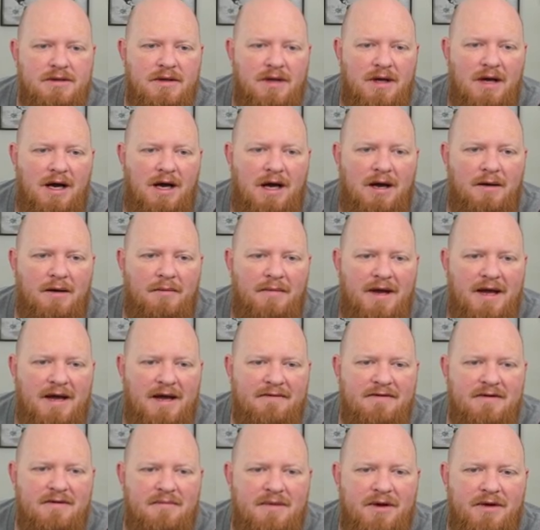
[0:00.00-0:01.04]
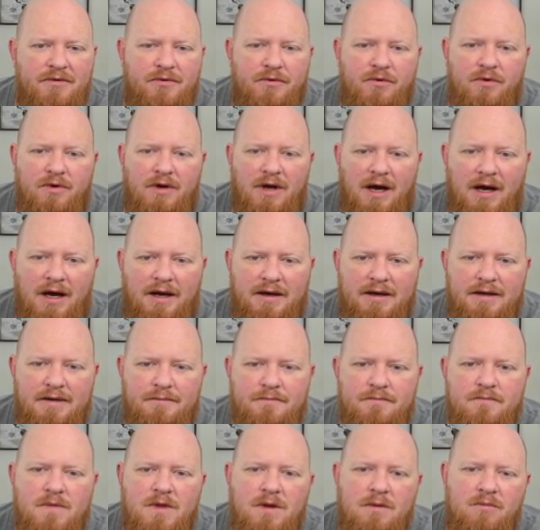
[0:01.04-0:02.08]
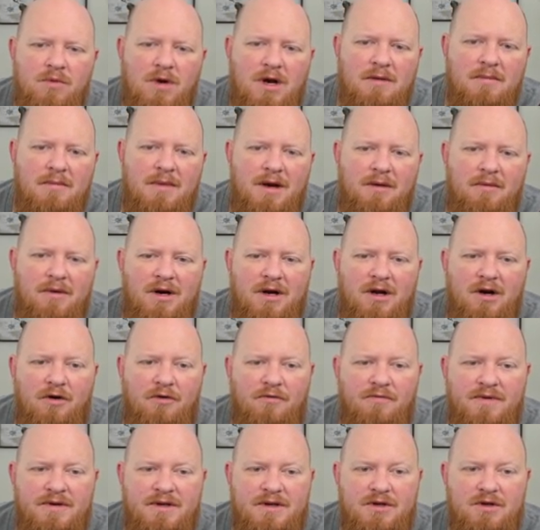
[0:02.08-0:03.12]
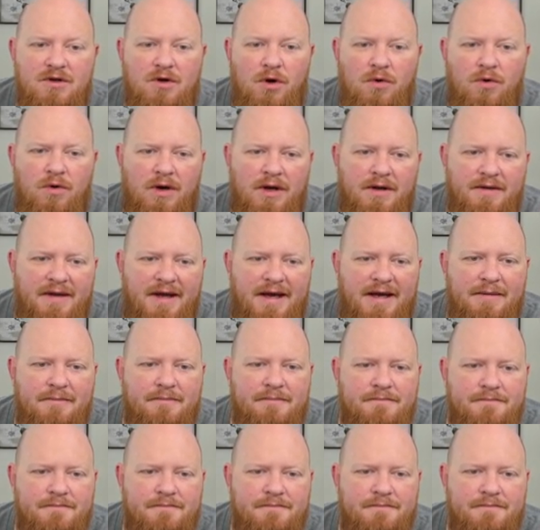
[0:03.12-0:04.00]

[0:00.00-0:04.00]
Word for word: Heavy mithril gauntlet, probably made around 150 gold on that.